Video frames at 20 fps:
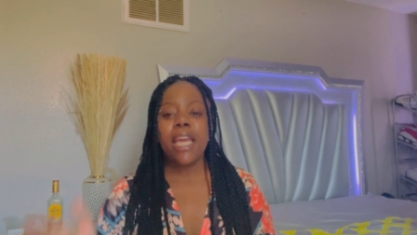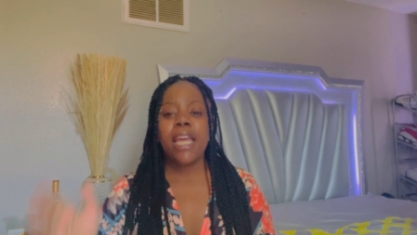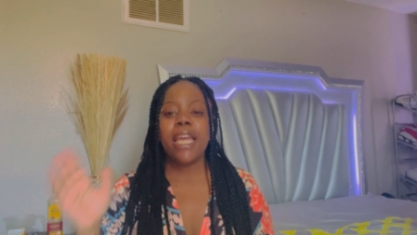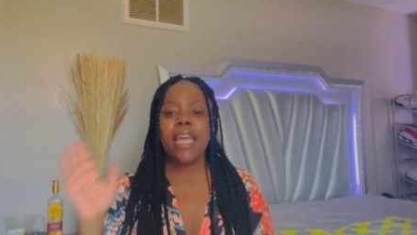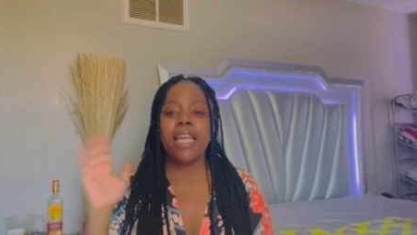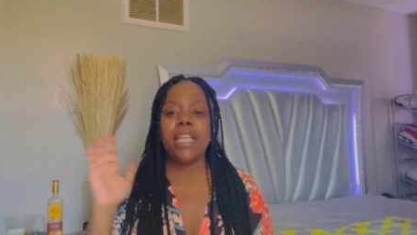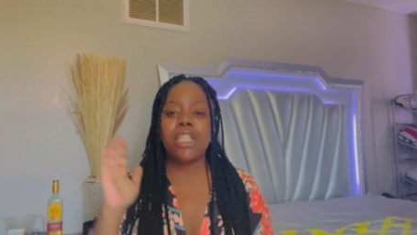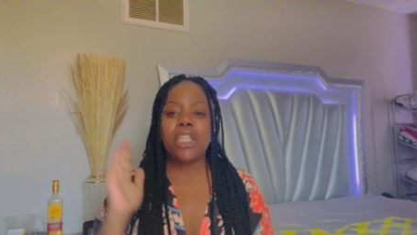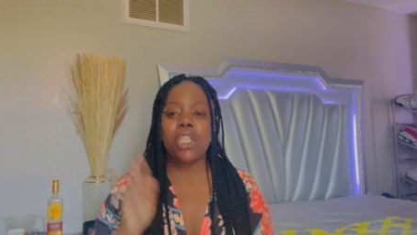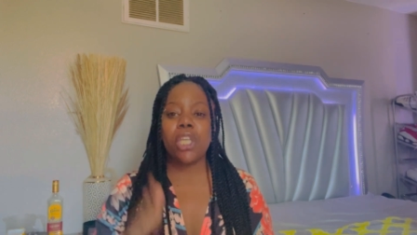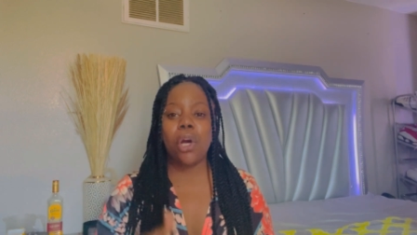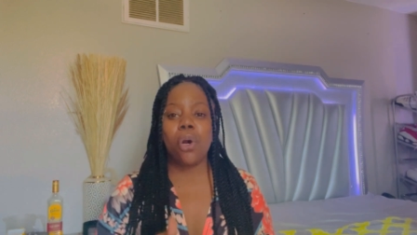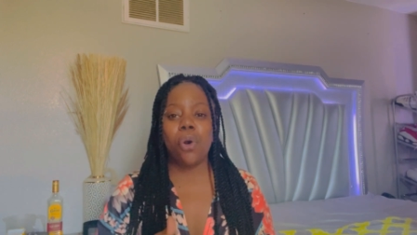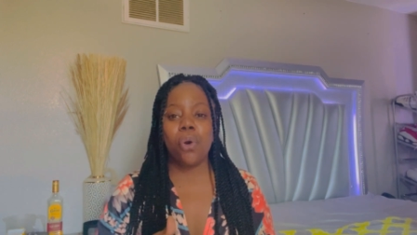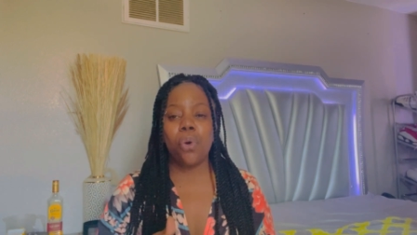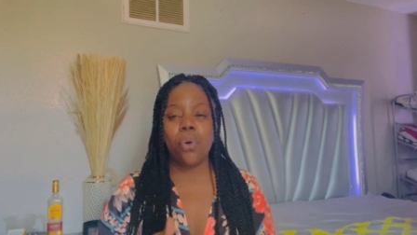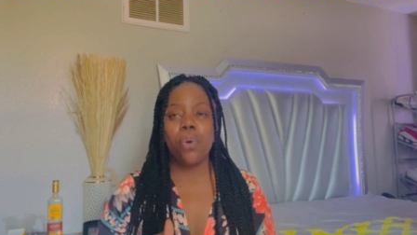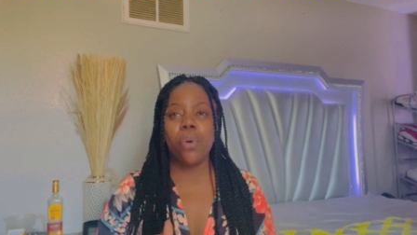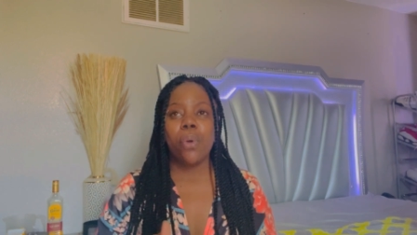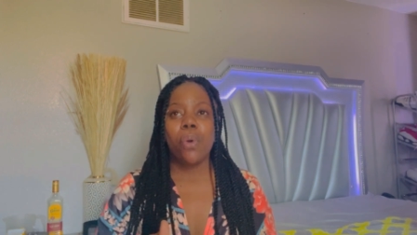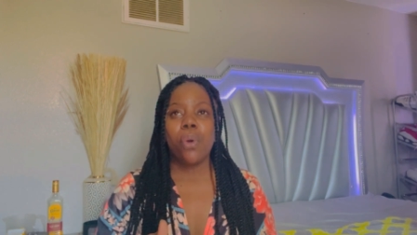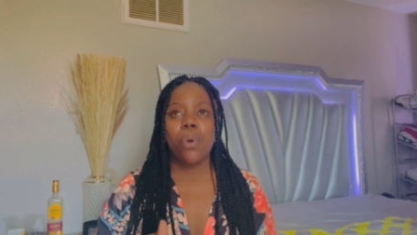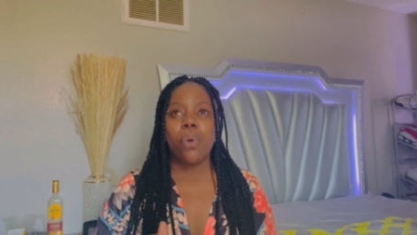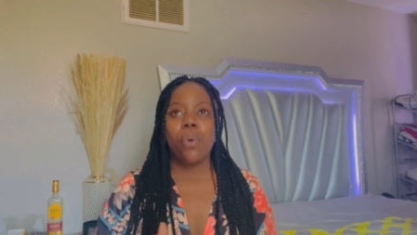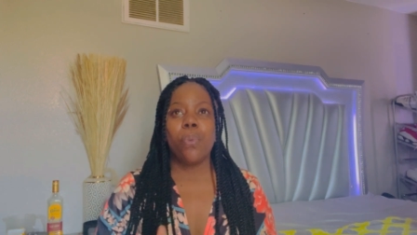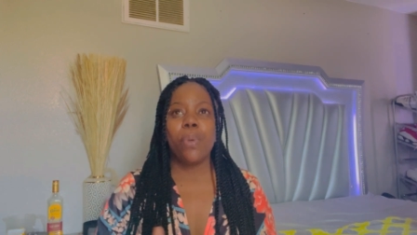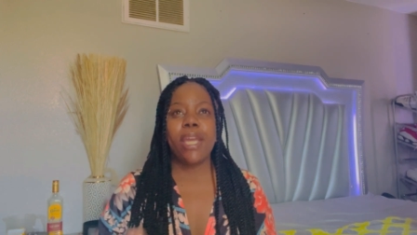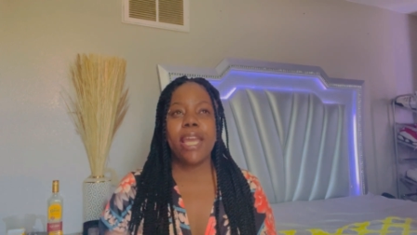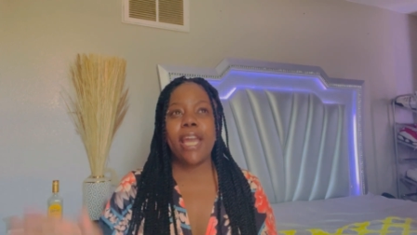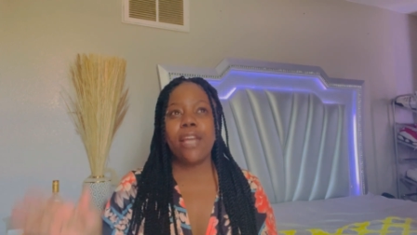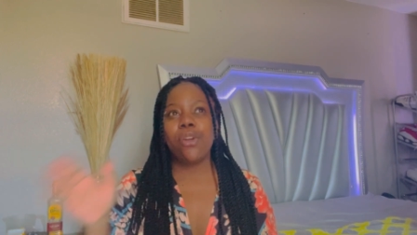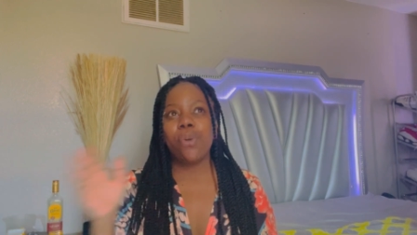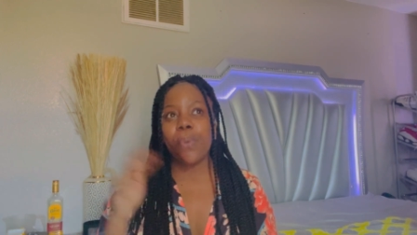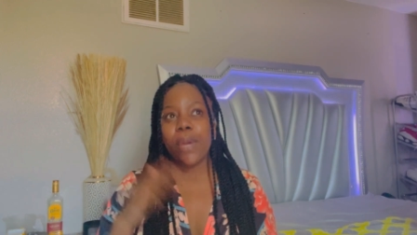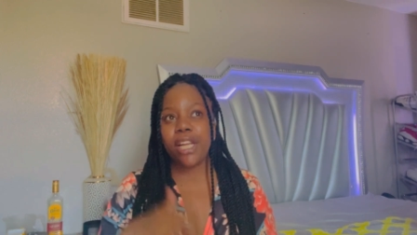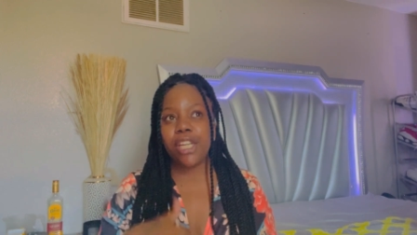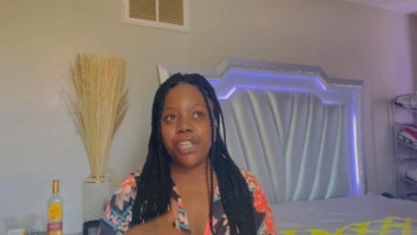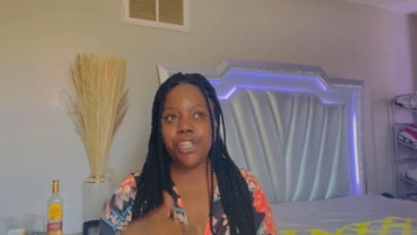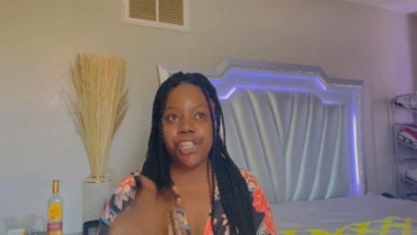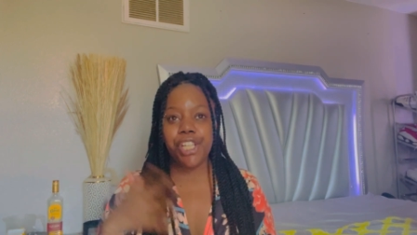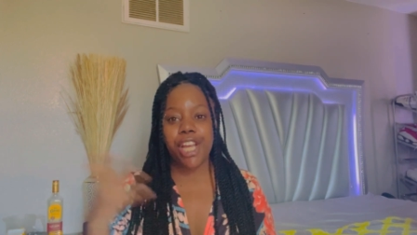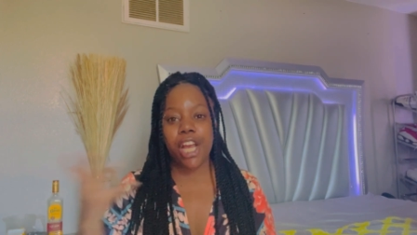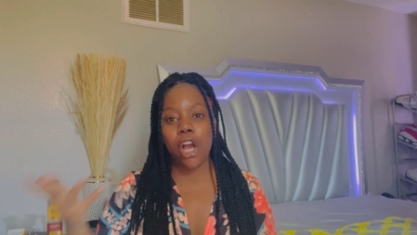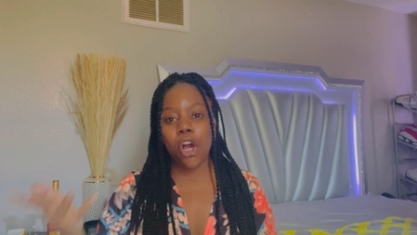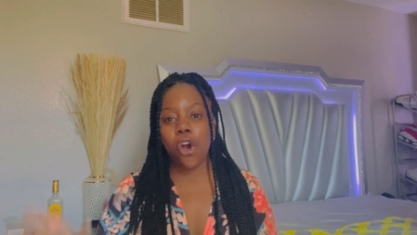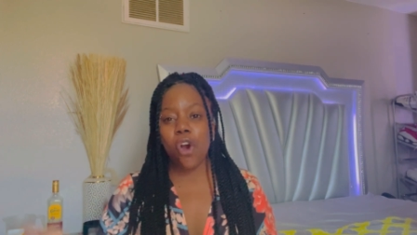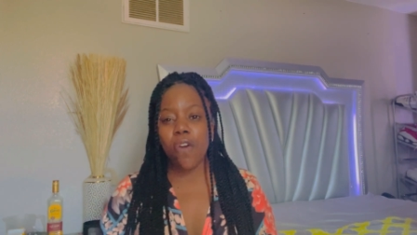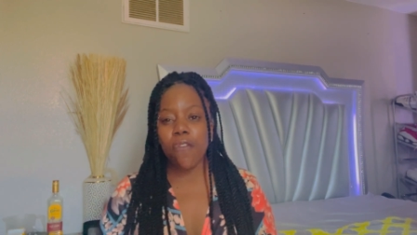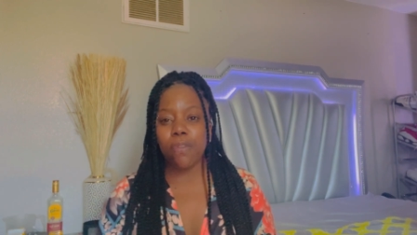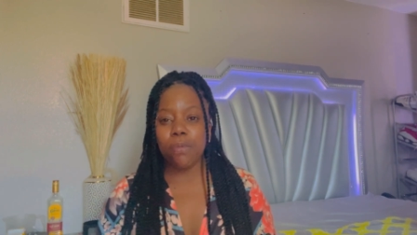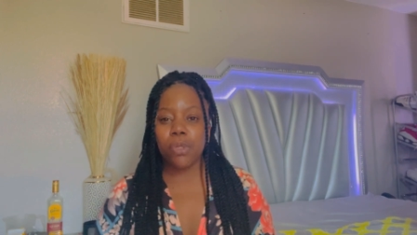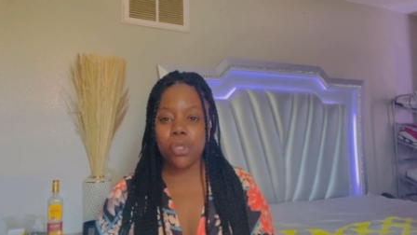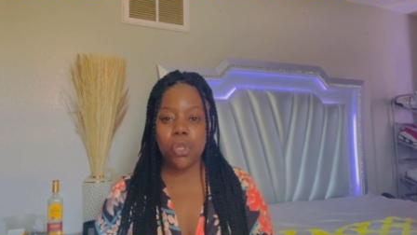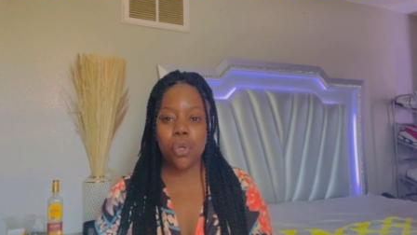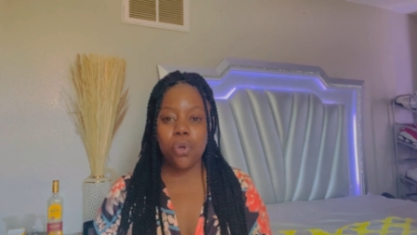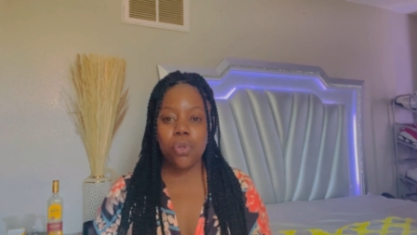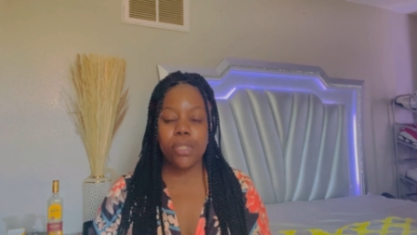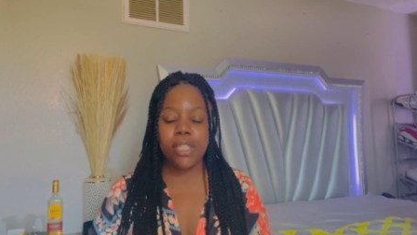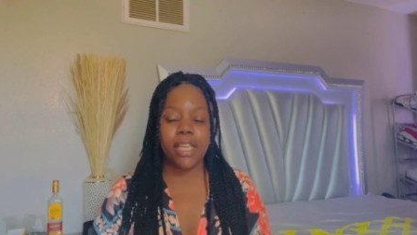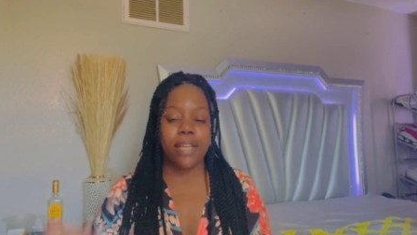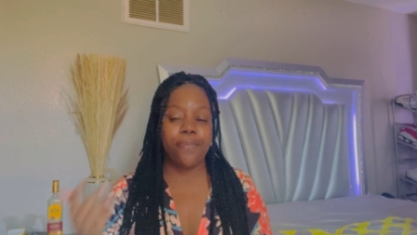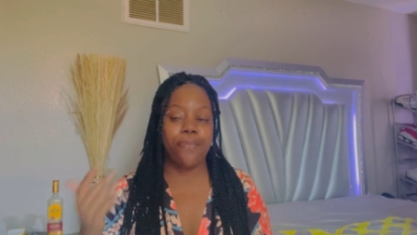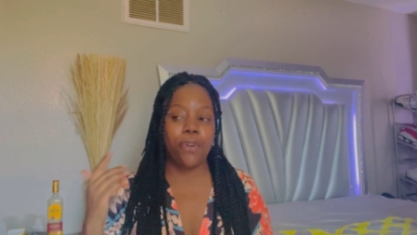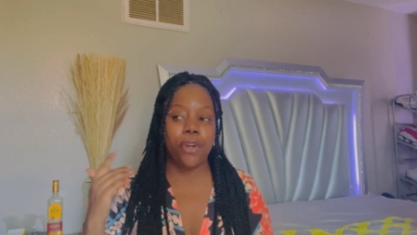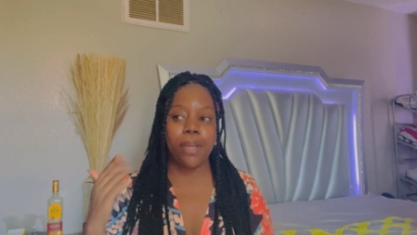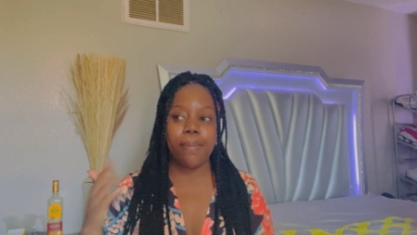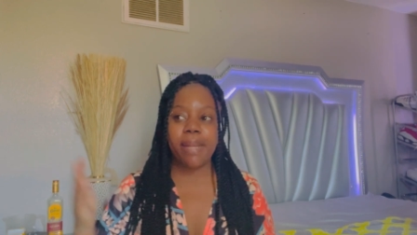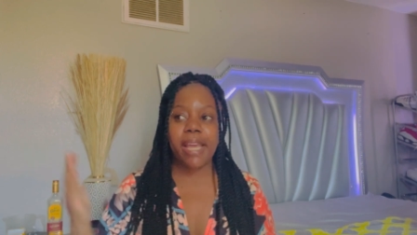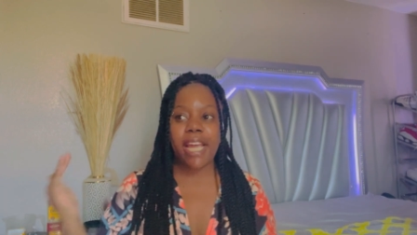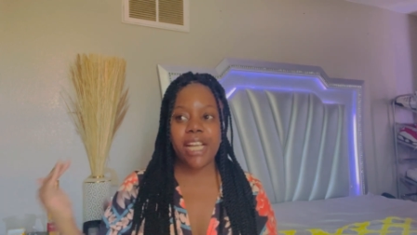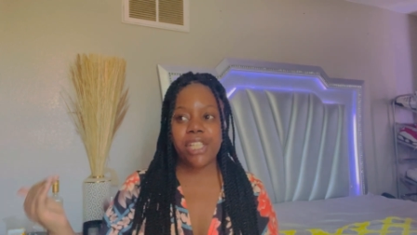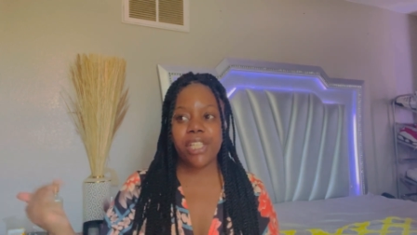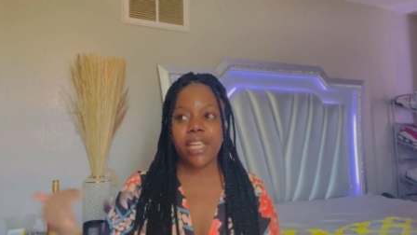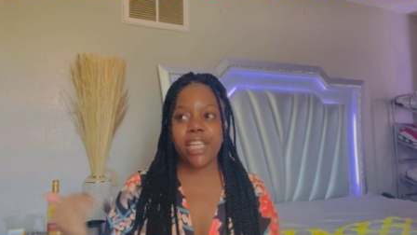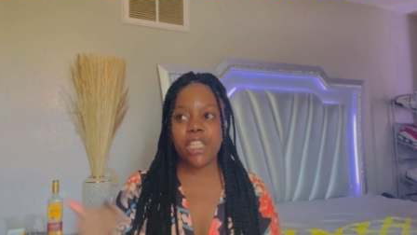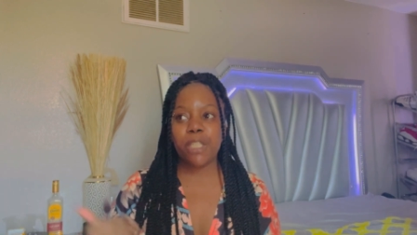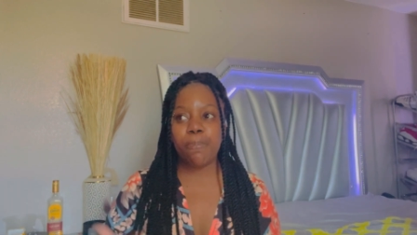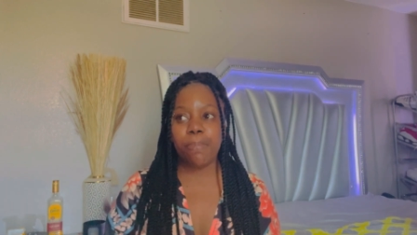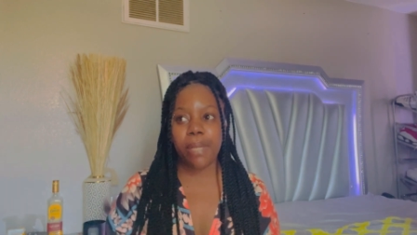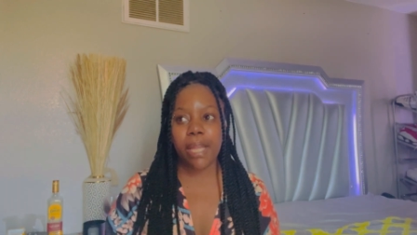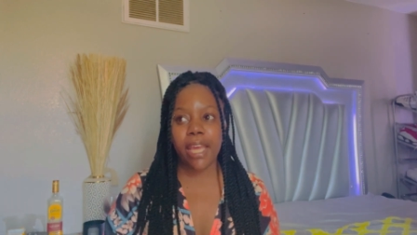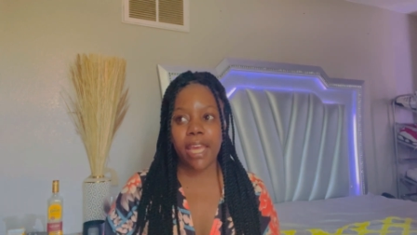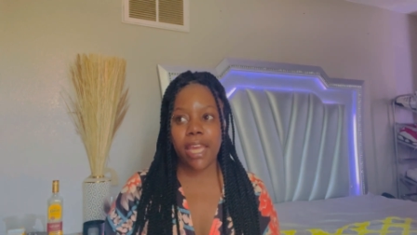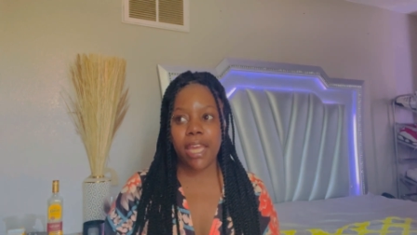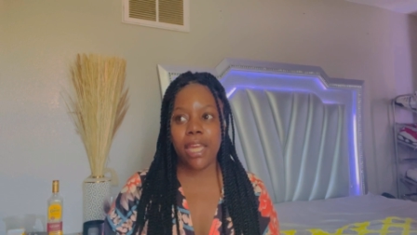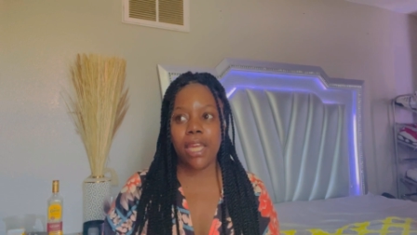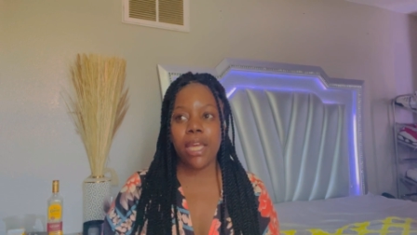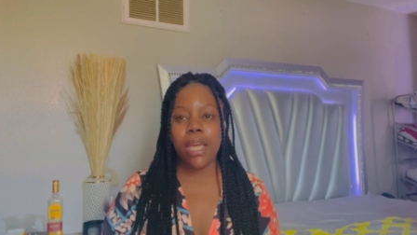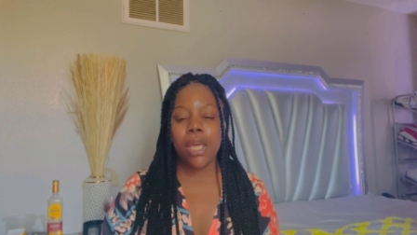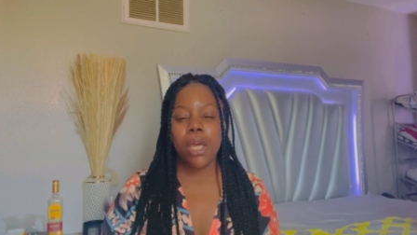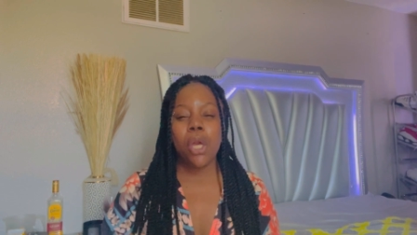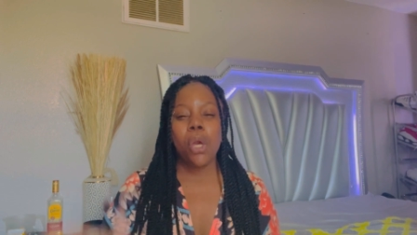And so we had to wait till she got home from school to, for him to actually explain